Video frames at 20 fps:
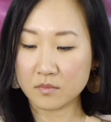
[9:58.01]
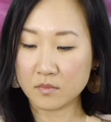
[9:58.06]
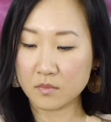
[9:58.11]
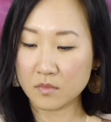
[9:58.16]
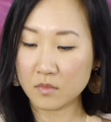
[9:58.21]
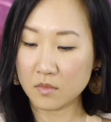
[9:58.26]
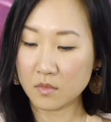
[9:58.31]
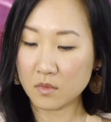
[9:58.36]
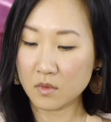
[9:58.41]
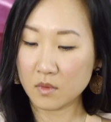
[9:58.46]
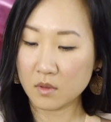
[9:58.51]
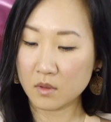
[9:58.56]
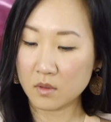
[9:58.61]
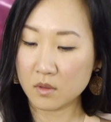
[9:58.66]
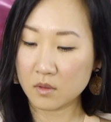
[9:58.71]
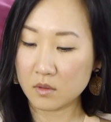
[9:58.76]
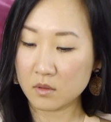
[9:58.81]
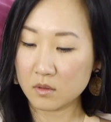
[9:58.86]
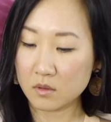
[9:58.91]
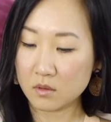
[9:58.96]

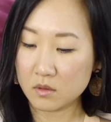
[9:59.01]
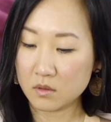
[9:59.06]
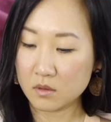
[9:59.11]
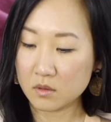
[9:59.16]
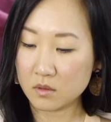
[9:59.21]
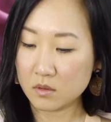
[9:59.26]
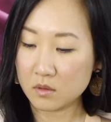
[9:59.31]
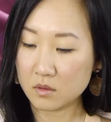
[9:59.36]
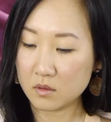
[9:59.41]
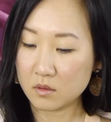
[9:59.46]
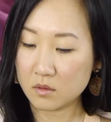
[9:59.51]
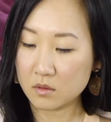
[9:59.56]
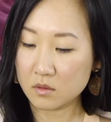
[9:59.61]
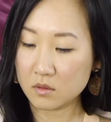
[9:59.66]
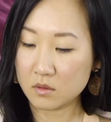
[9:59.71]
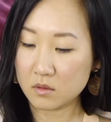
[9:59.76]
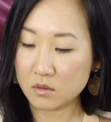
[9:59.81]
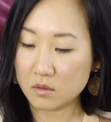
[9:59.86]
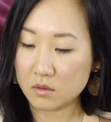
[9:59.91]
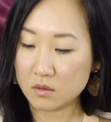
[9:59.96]

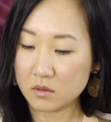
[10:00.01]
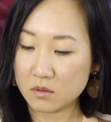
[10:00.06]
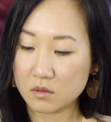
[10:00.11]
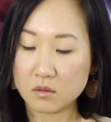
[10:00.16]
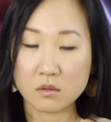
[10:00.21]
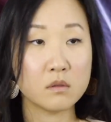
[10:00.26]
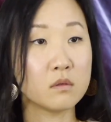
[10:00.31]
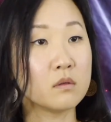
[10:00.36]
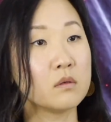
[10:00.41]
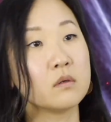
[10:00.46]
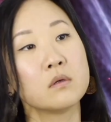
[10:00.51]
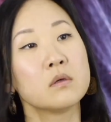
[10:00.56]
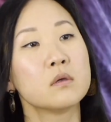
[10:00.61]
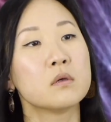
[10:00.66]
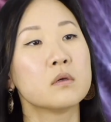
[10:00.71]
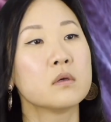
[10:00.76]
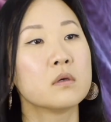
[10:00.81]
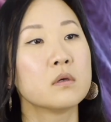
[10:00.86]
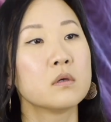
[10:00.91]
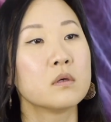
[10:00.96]

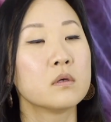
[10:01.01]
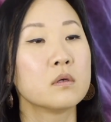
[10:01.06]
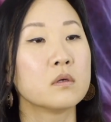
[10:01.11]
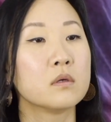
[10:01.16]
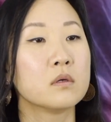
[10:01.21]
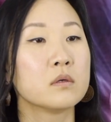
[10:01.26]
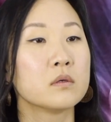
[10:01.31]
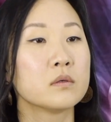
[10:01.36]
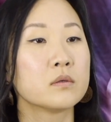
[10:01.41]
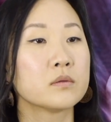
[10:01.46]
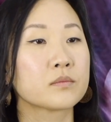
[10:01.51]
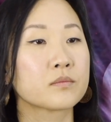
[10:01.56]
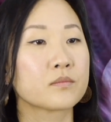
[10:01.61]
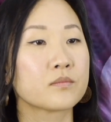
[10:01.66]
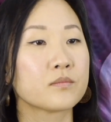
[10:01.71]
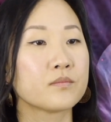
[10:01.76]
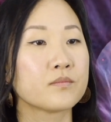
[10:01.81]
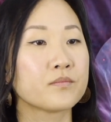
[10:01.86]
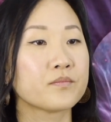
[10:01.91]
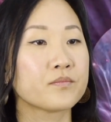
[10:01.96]

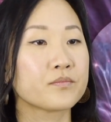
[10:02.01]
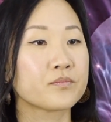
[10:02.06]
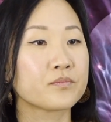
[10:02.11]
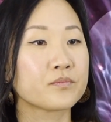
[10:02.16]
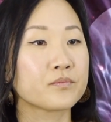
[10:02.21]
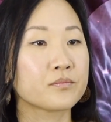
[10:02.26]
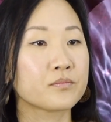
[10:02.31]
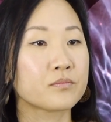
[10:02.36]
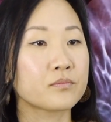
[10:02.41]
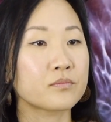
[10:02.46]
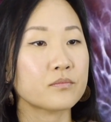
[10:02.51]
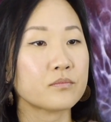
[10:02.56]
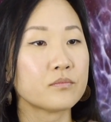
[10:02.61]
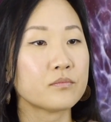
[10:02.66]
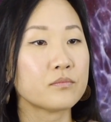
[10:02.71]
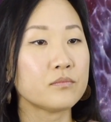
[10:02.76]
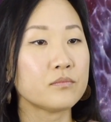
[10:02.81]
[no speech]